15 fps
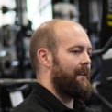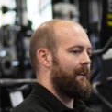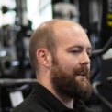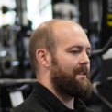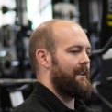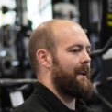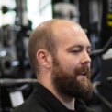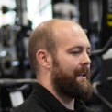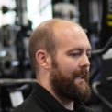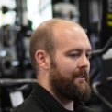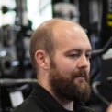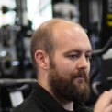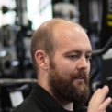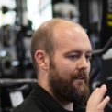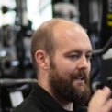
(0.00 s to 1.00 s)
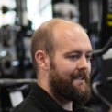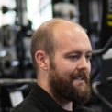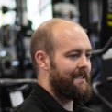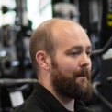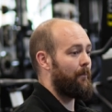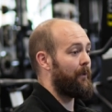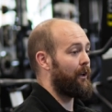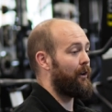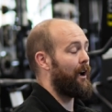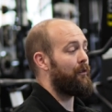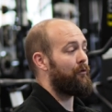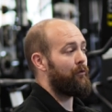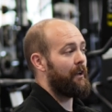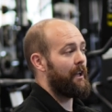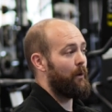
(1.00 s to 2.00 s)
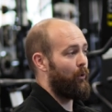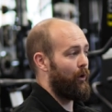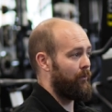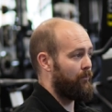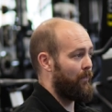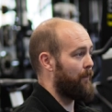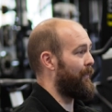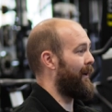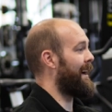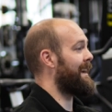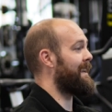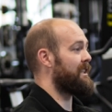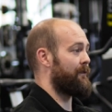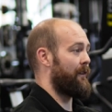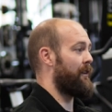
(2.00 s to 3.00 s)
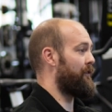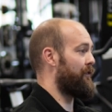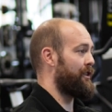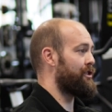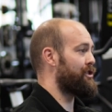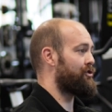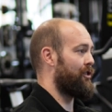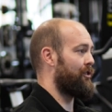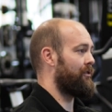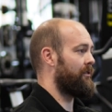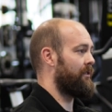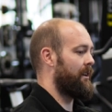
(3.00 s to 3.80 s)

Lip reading: It's like, okay, this is something I really want. My buy-in's very, very strong.